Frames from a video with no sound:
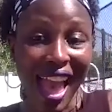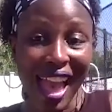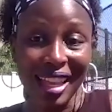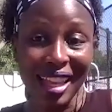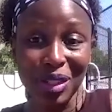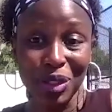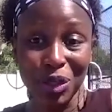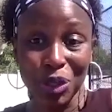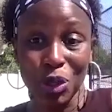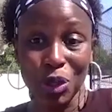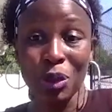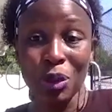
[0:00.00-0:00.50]

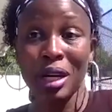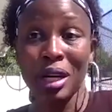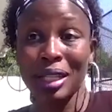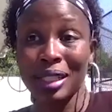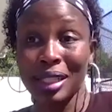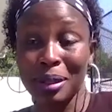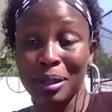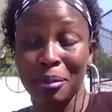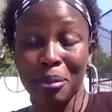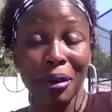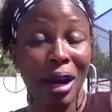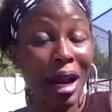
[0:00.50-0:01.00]
You're going
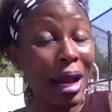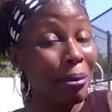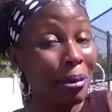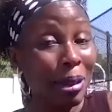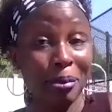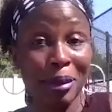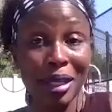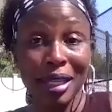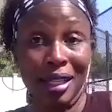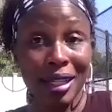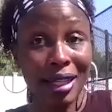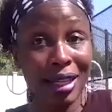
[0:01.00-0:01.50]
to probably
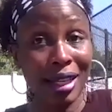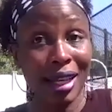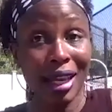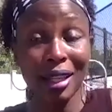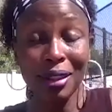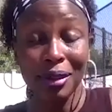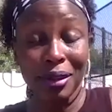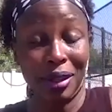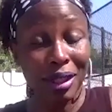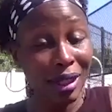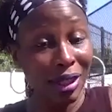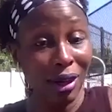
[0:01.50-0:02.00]
be
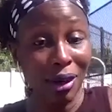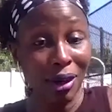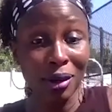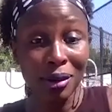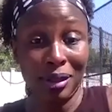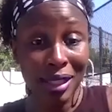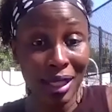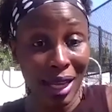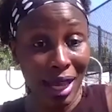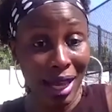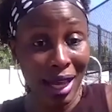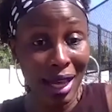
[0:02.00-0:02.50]
together a long
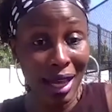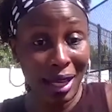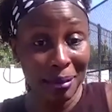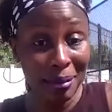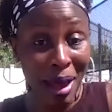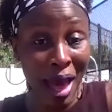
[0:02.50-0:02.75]
time